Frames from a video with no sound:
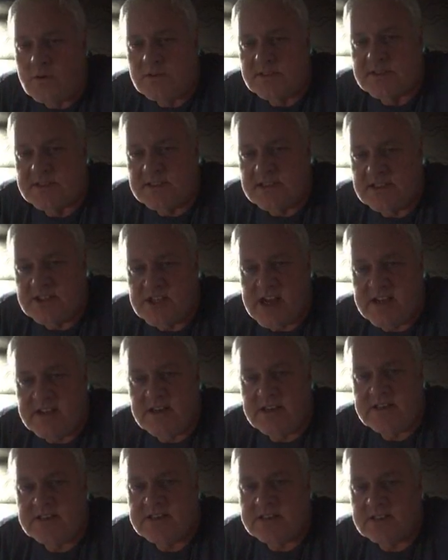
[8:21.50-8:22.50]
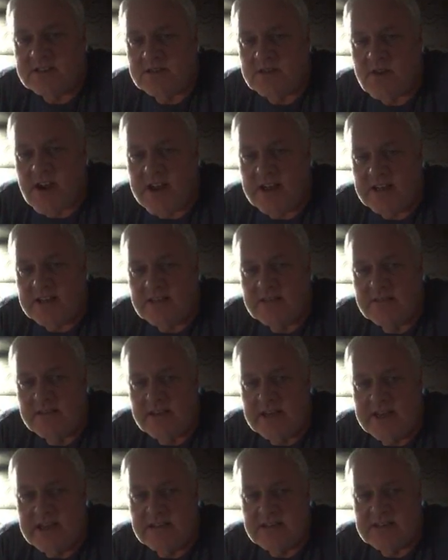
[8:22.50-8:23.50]
I hire drivers or anything,
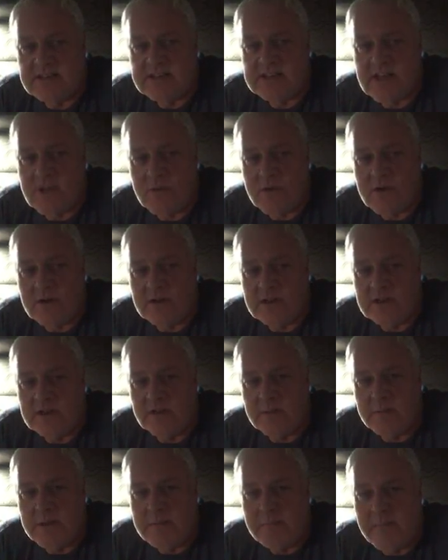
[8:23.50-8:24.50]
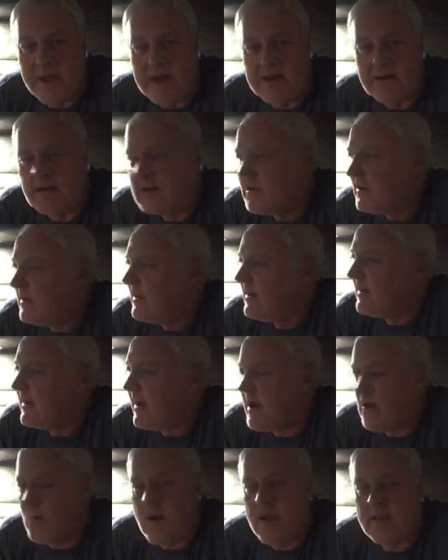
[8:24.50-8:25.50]
gosh, this thing, let me see,
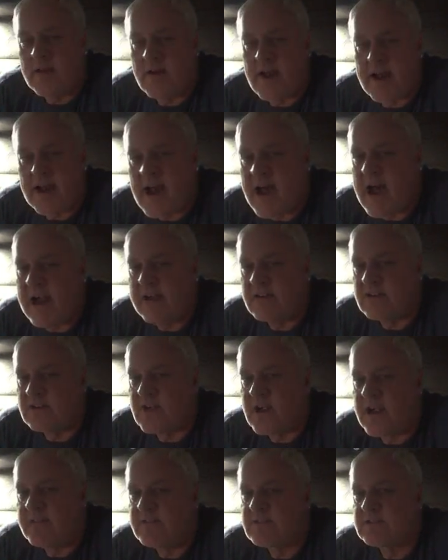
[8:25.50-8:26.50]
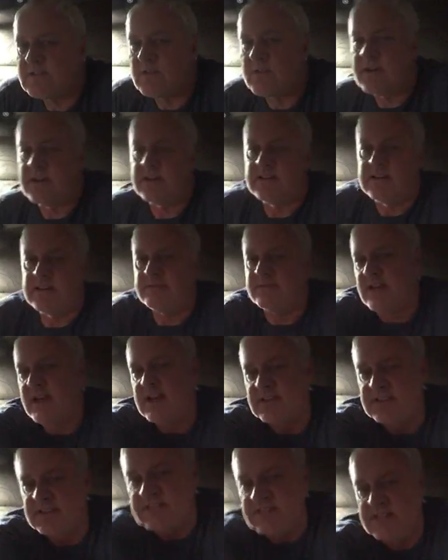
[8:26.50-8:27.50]
get over here in the light a little bit. Is that a little better?